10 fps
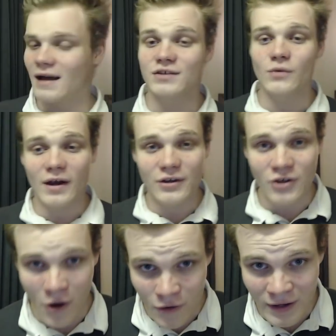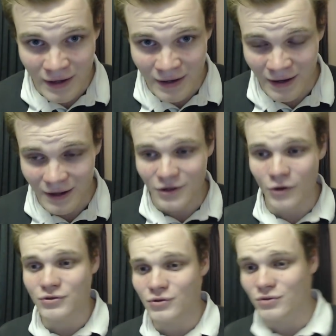And so I go
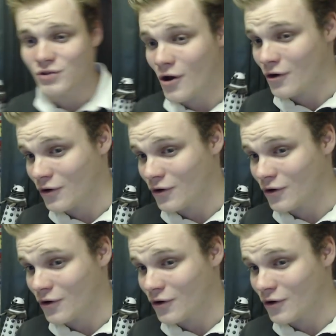to turn